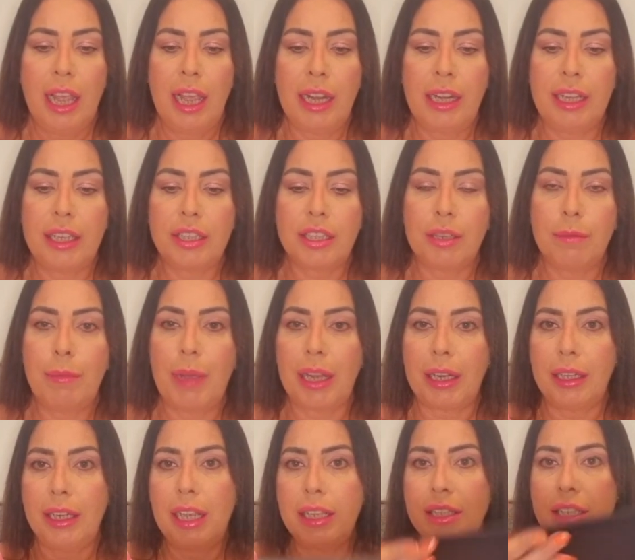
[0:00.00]
And it's a
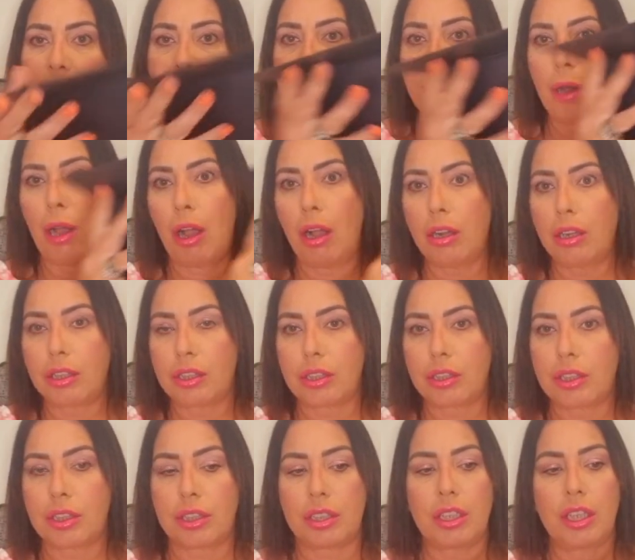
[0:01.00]
magnetic
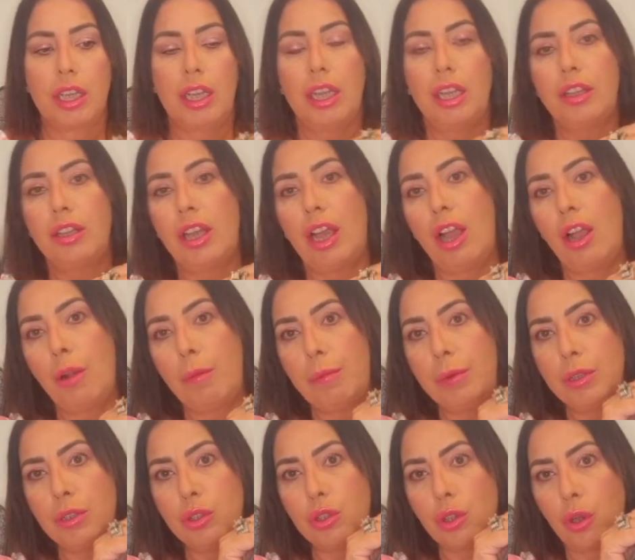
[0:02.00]
box that
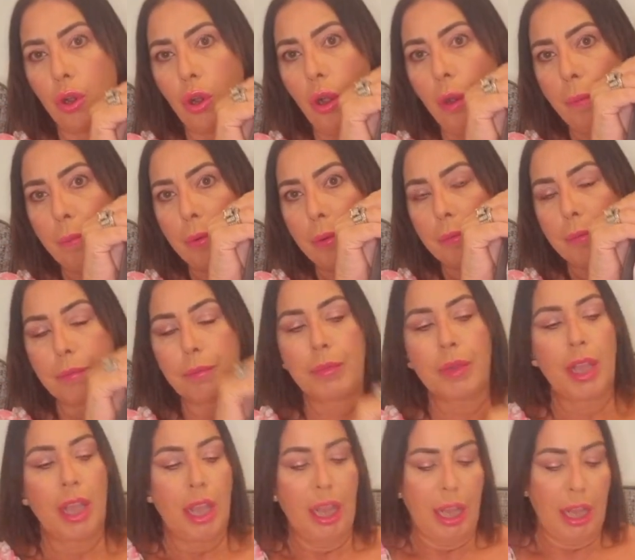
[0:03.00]
opens up,
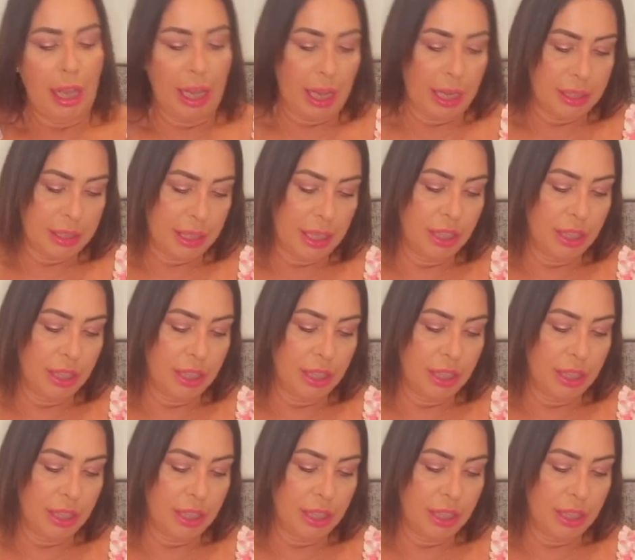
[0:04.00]
and